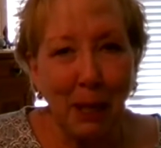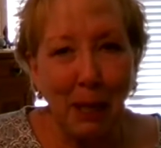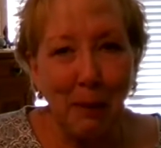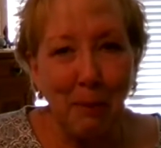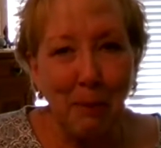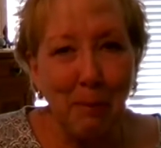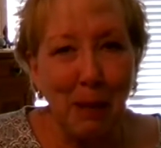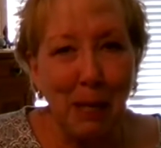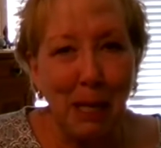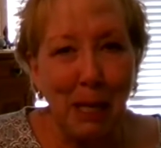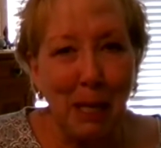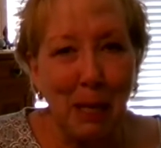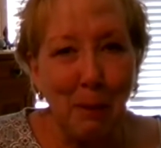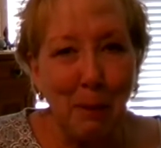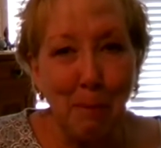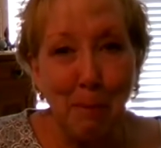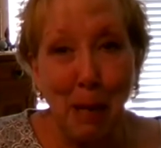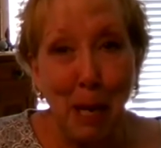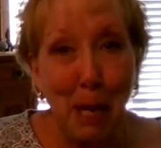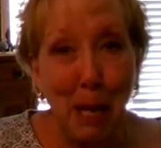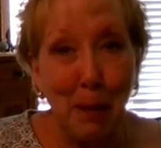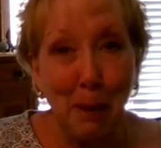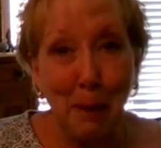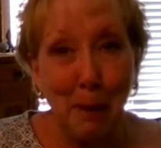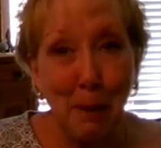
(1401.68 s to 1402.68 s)
be the
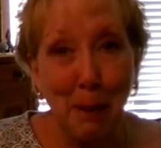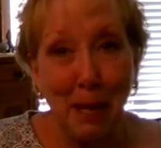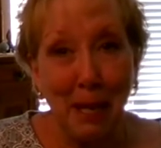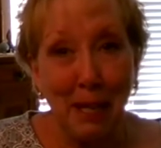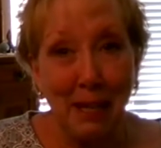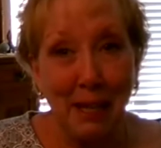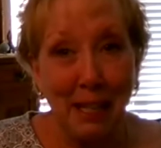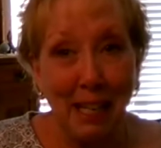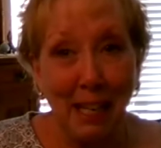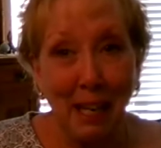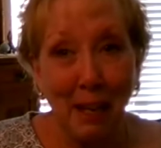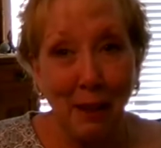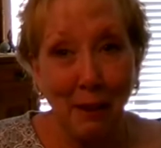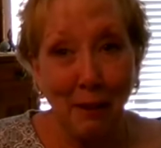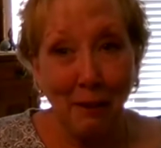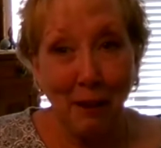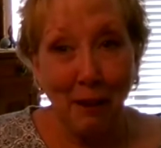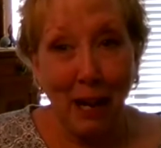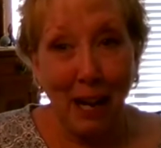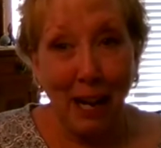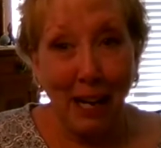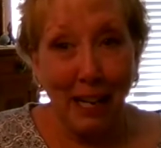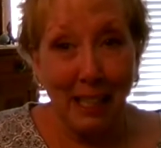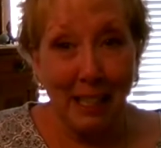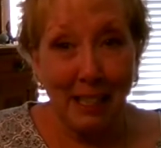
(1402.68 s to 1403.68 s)
better than the other
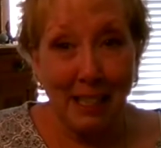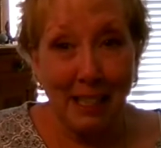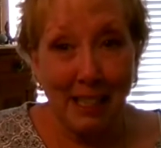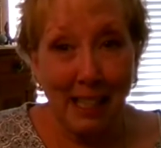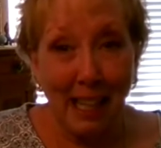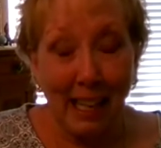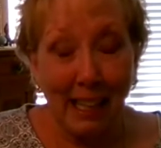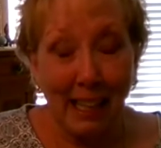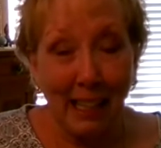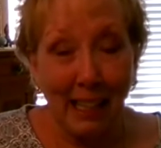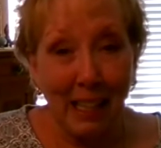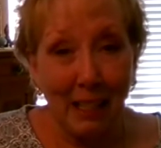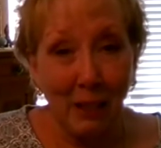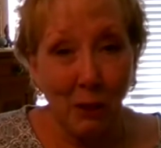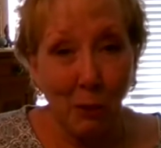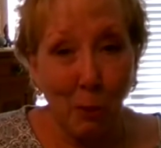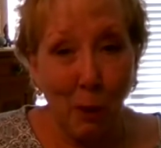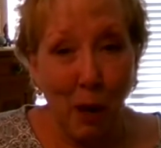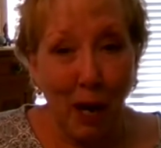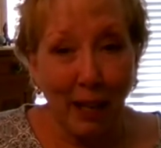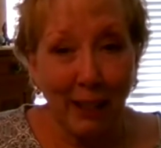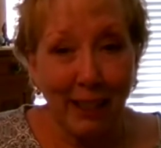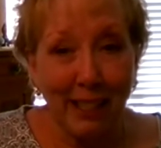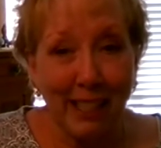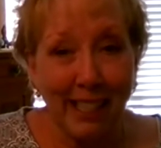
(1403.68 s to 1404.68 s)
guy. It's like, let's
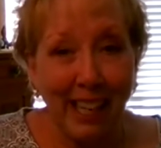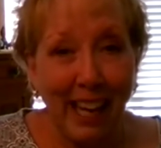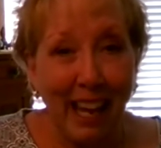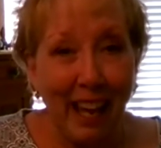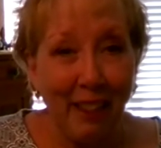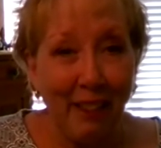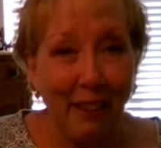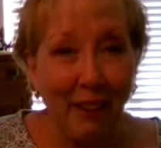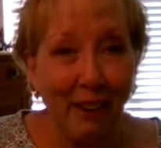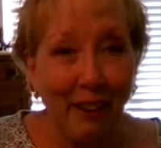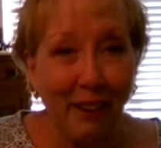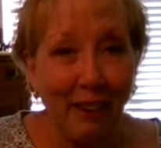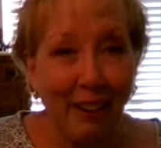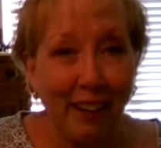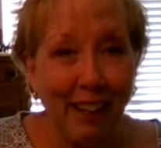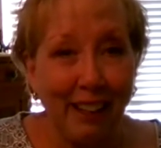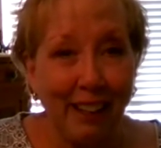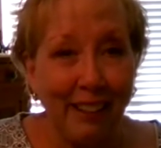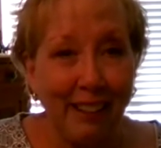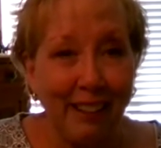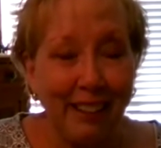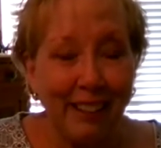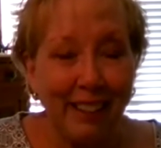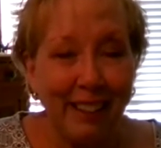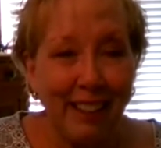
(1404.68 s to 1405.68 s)
walk together and
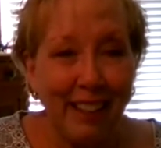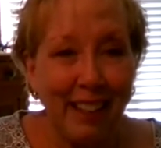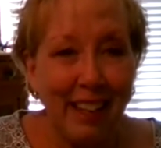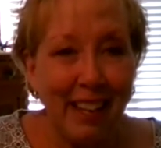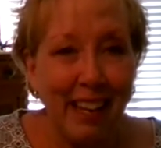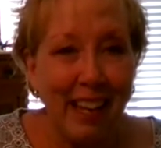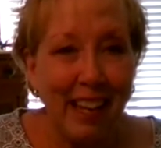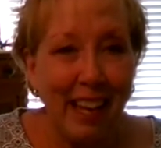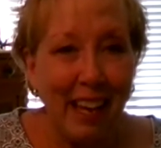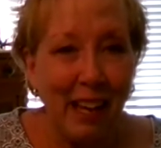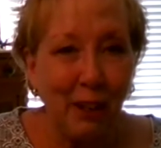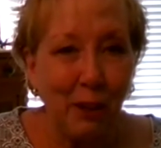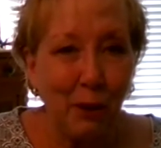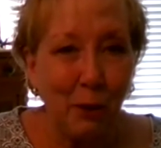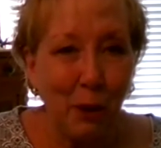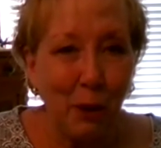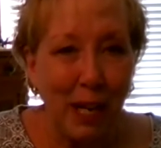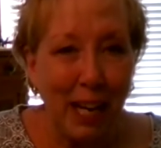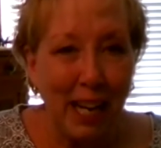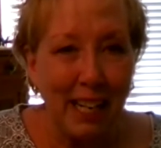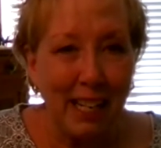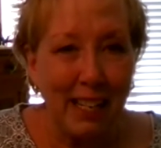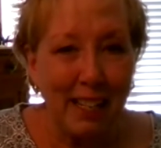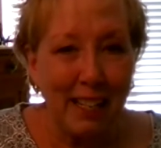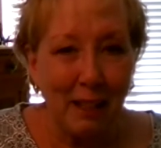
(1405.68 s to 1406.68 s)

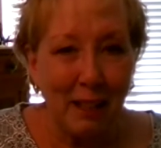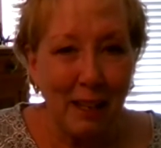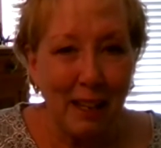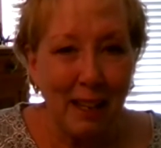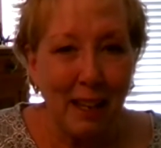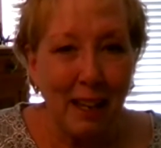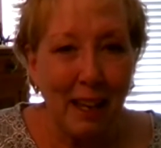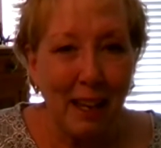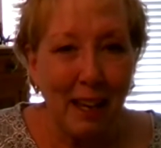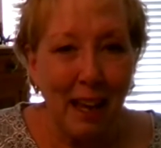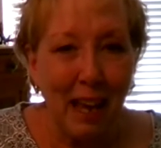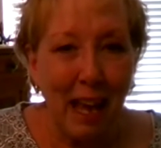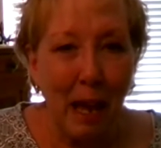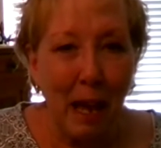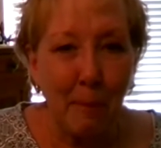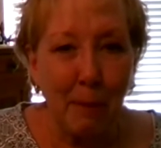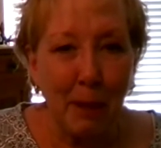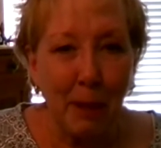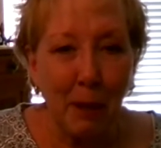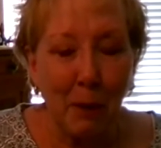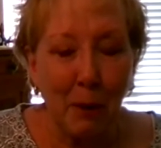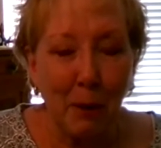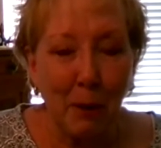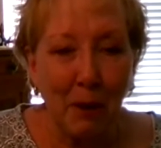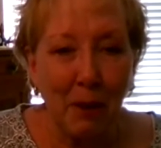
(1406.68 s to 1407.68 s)
create a
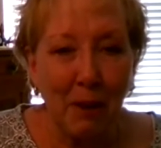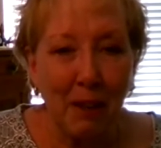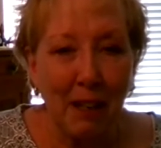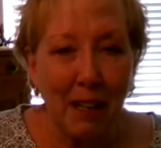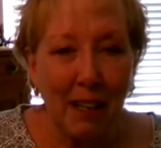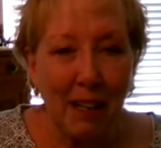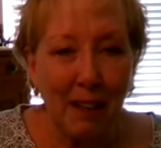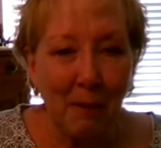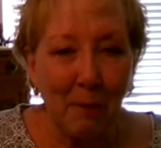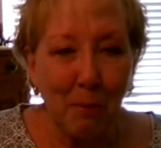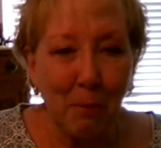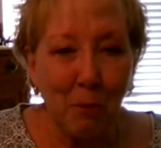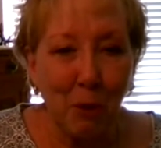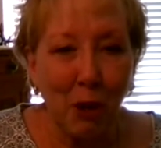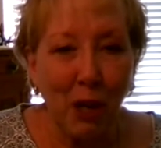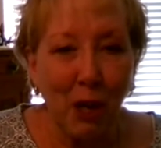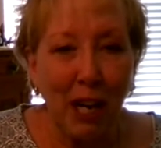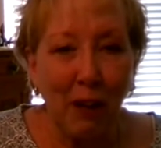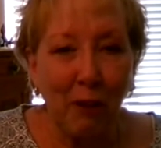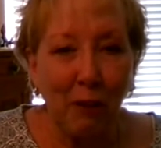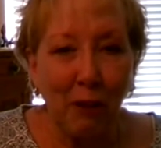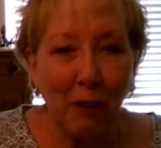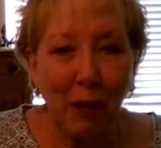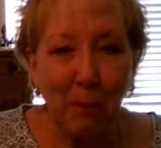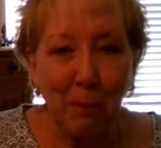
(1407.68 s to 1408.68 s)
happier, more
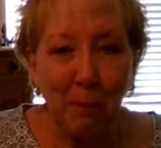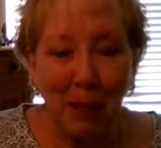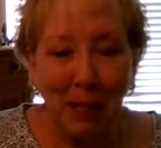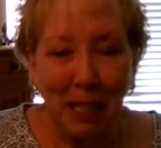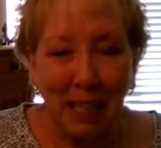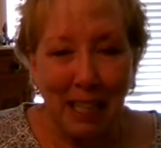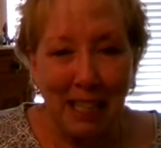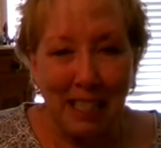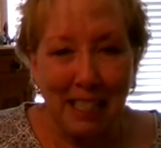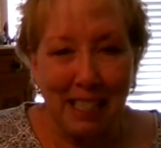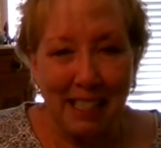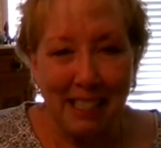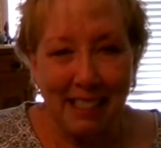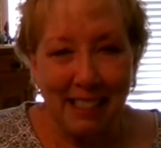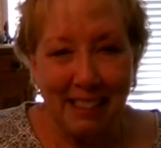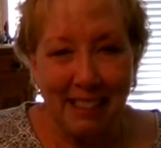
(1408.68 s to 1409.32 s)
healthy place.